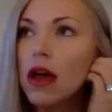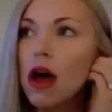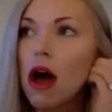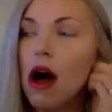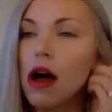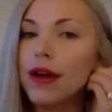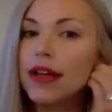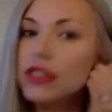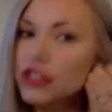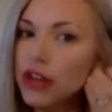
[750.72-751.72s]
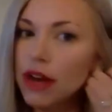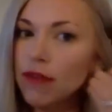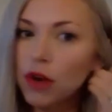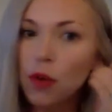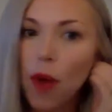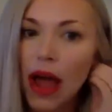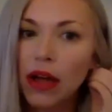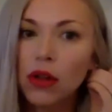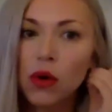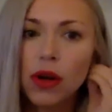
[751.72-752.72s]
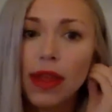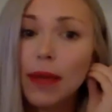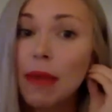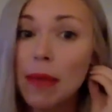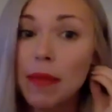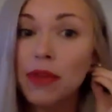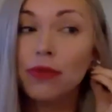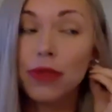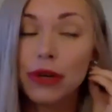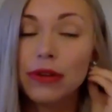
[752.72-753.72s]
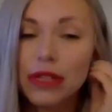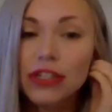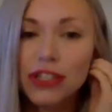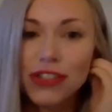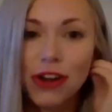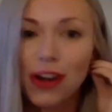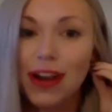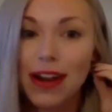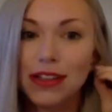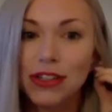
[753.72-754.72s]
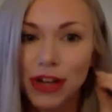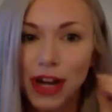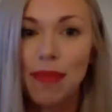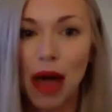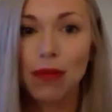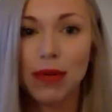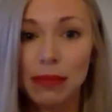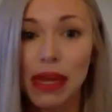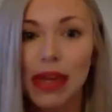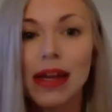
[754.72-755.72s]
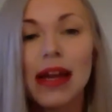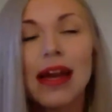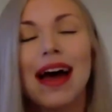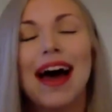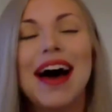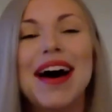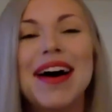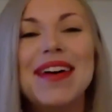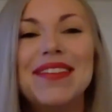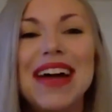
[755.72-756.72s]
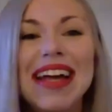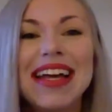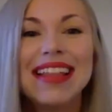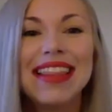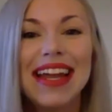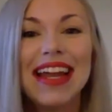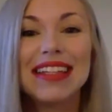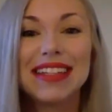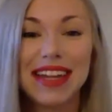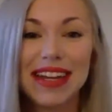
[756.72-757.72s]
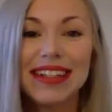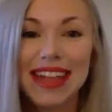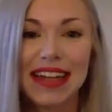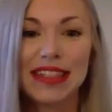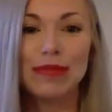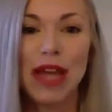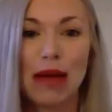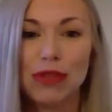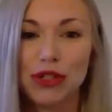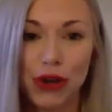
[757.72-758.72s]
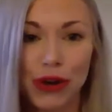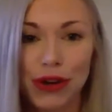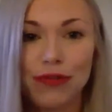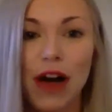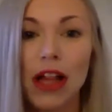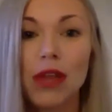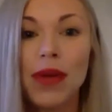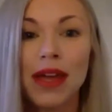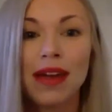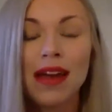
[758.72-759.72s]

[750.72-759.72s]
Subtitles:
on Instagram for a while, or like maybe you literally just started an Instagram, that was me, then it's going to take some time to grow your following.